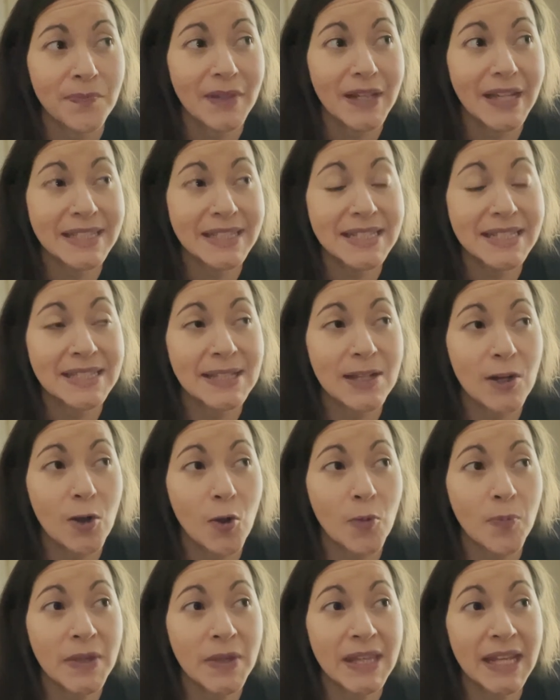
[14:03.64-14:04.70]
and just
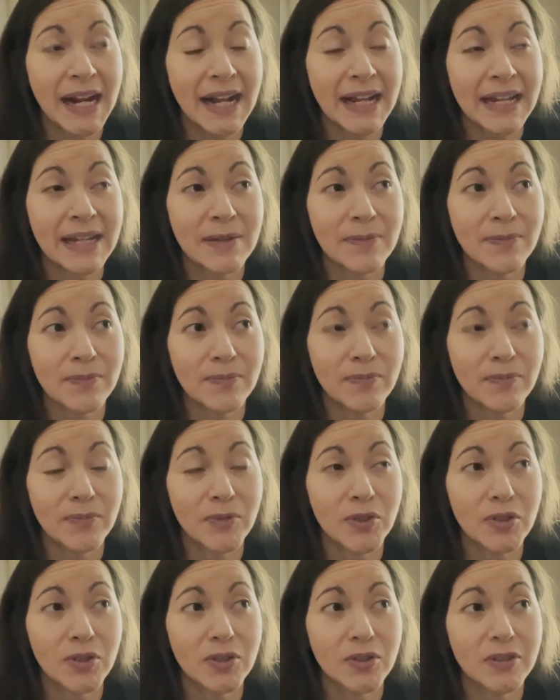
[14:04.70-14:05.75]
hoping that I am
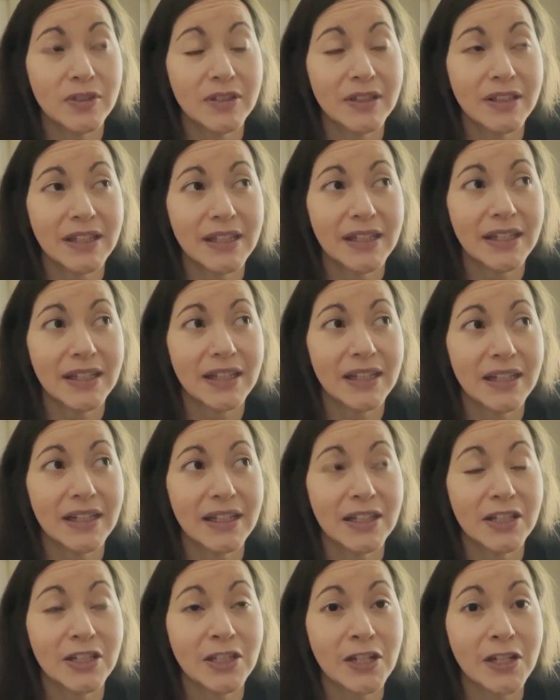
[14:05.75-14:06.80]

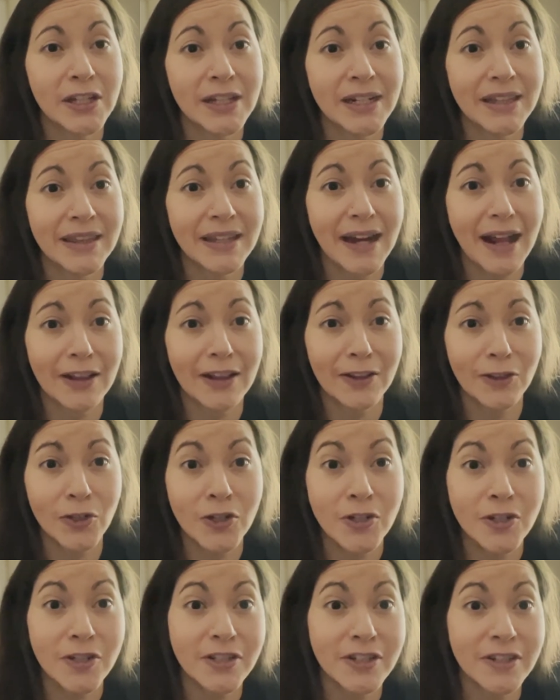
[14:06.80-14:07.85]
good, and that I
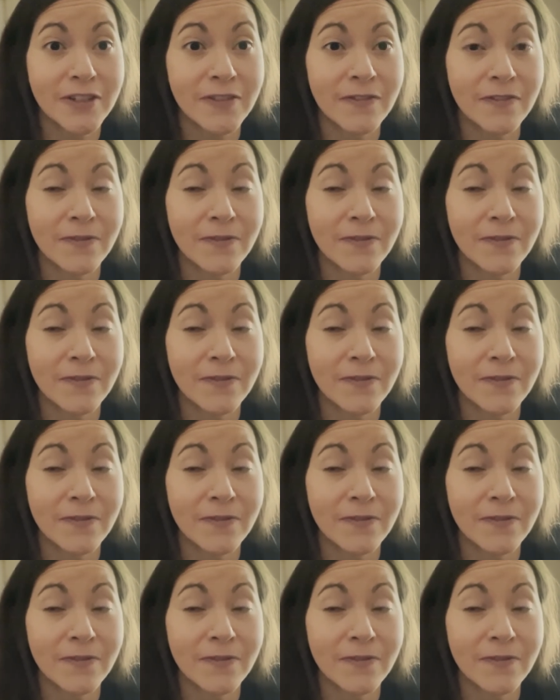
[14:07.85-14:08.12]
learn